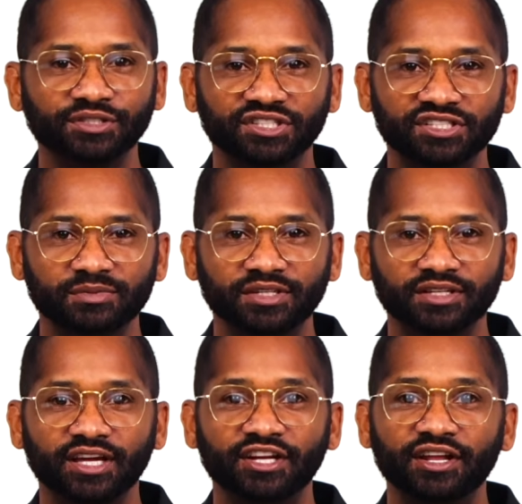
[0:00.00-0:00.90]
adjustment
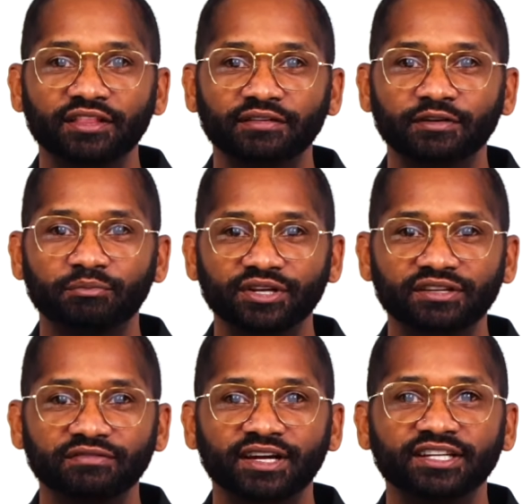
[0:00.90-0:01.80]
and another for
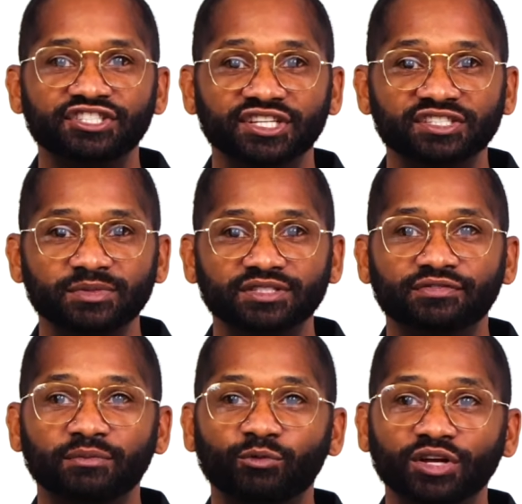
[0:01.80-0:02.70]
predefined adjustments
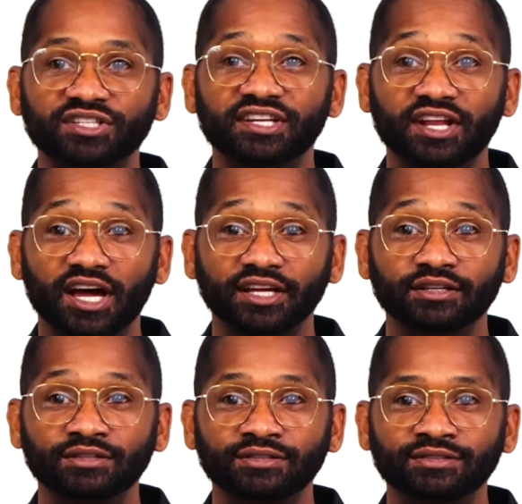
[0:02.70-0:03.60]
from 1 to 9.
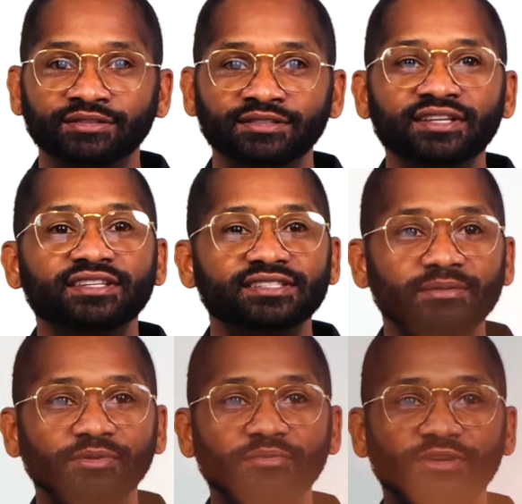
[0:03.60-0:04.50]

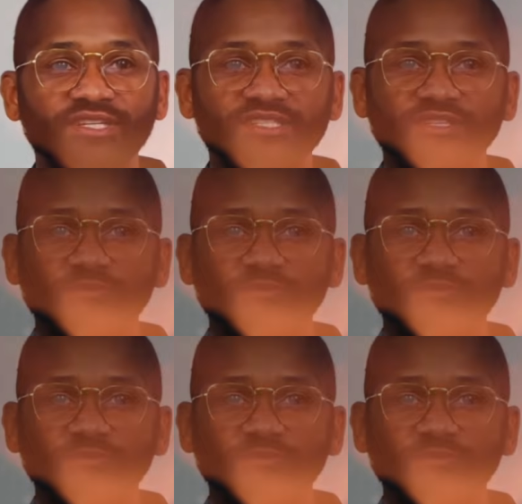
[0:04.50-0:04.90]
Simply press in